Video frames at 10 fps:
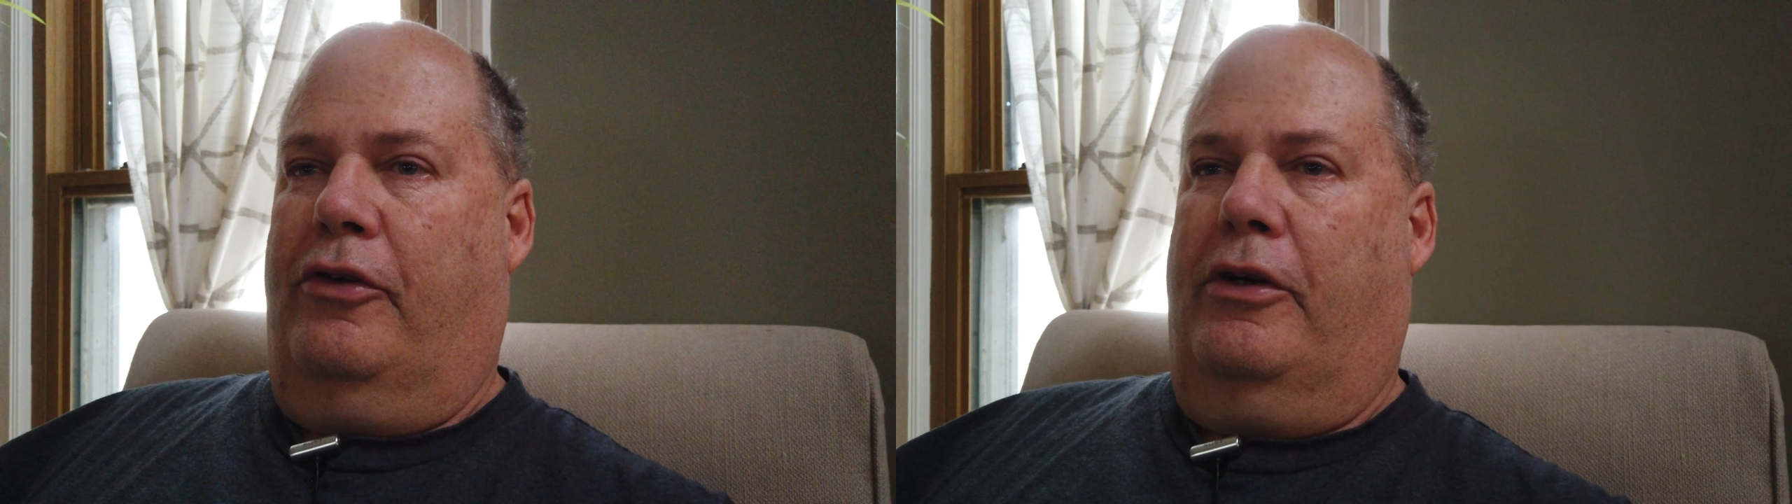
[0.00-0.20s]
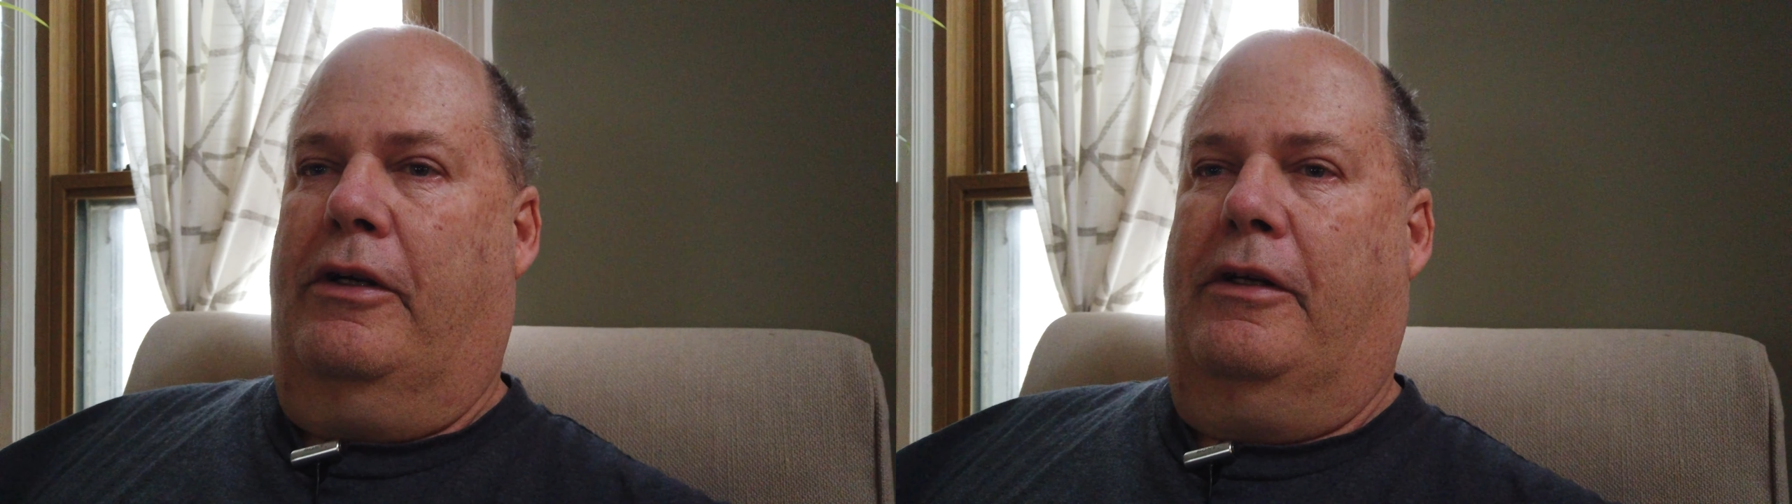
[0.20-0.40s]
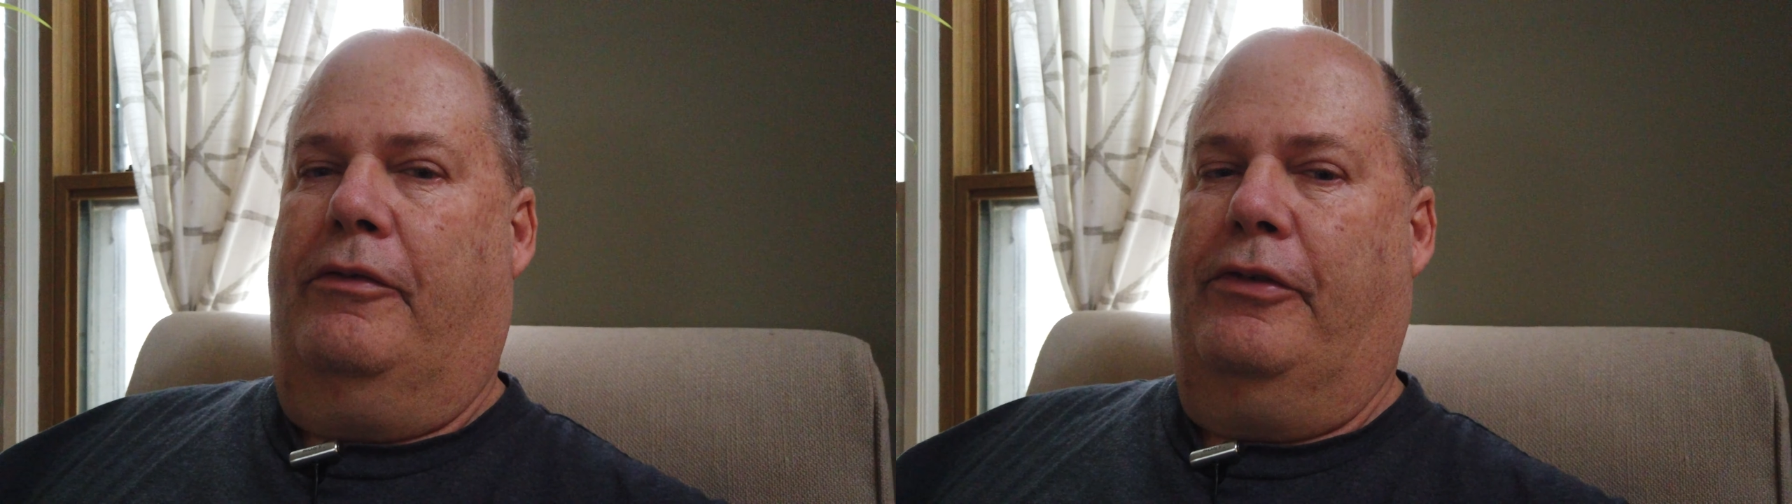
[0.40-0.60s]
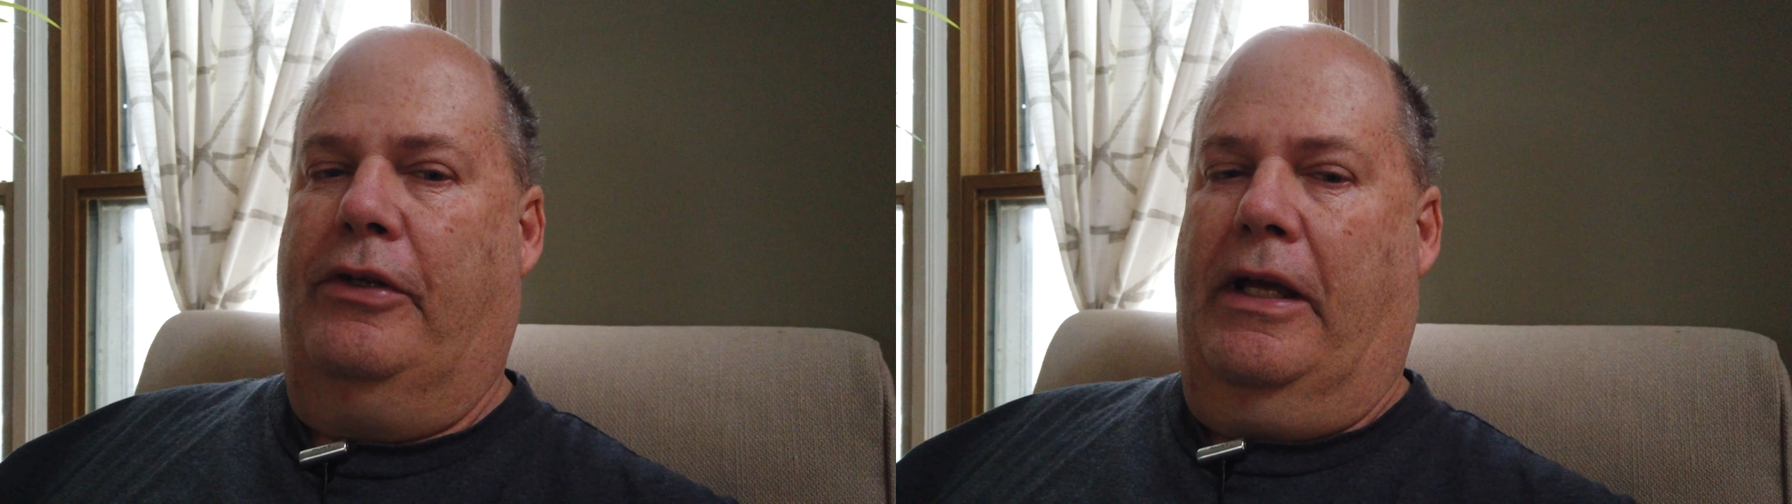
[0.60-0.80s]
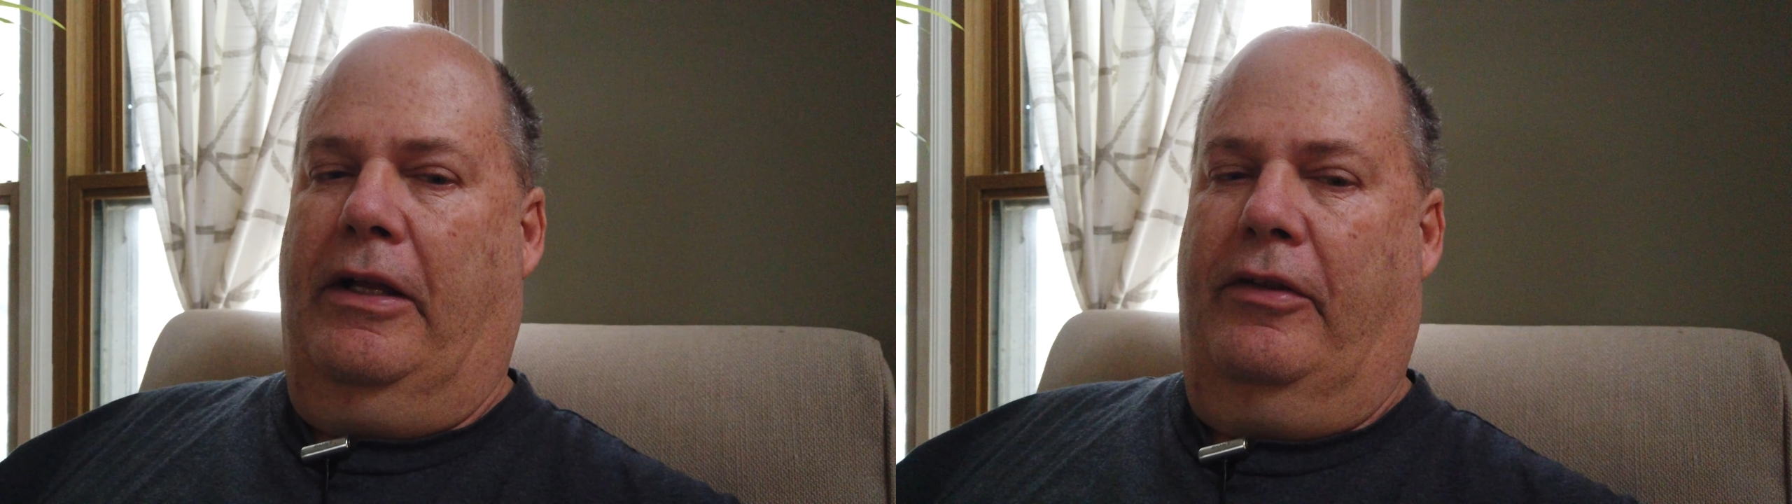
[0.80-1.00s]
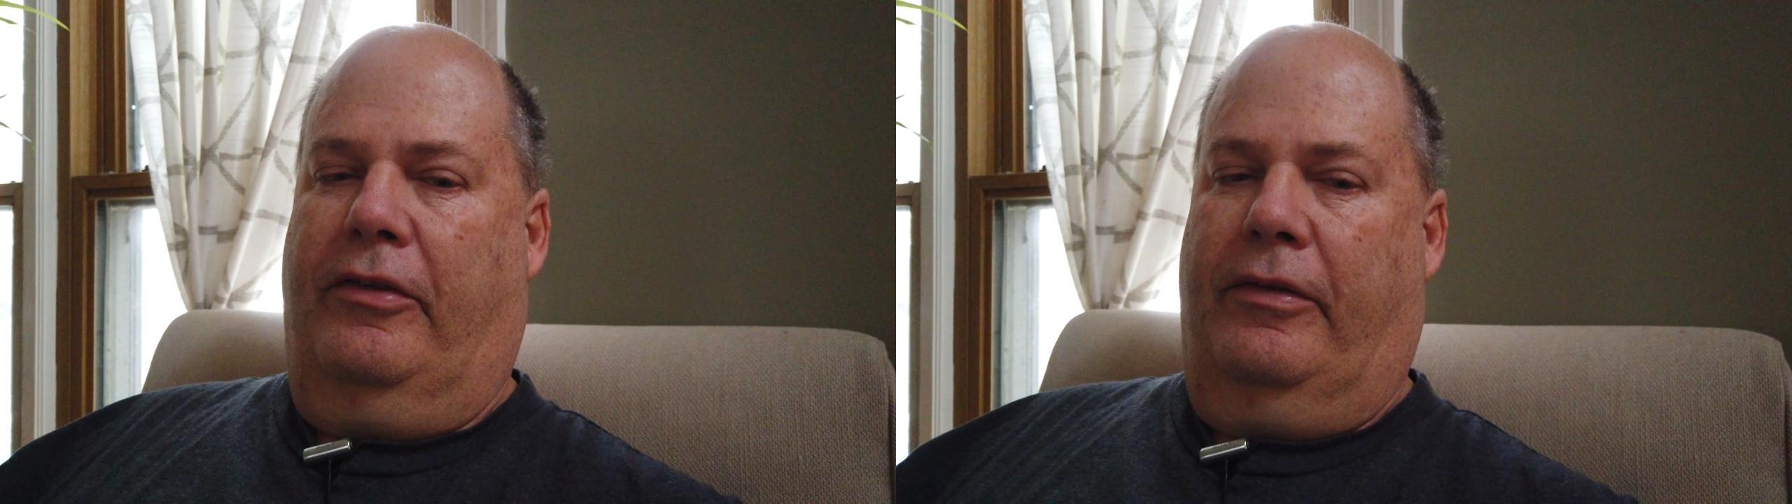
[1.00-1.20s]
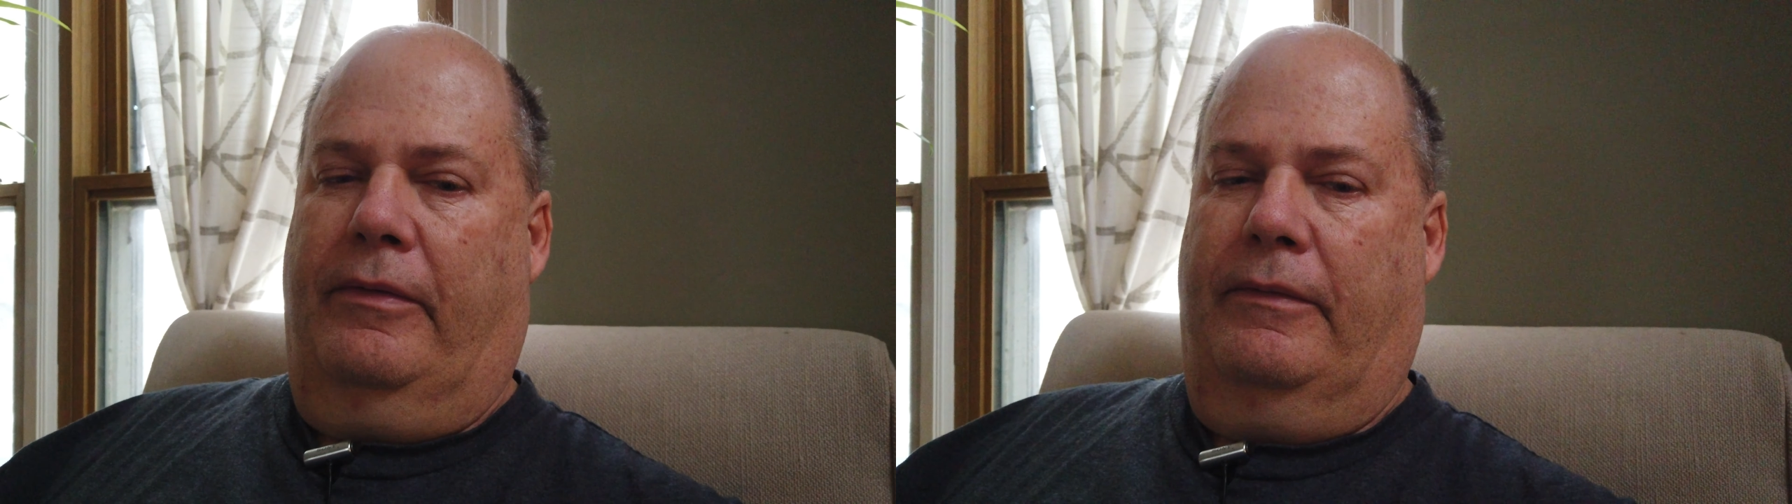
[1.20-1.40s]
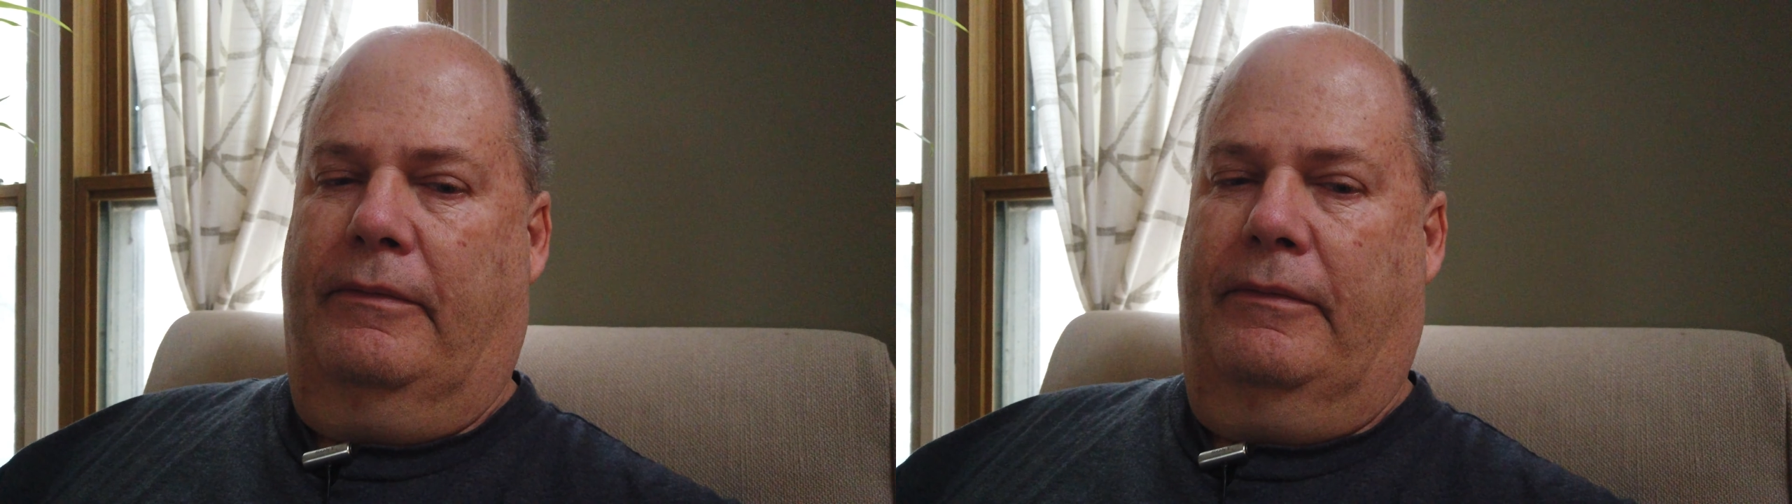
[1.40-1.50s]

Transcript: for a few days.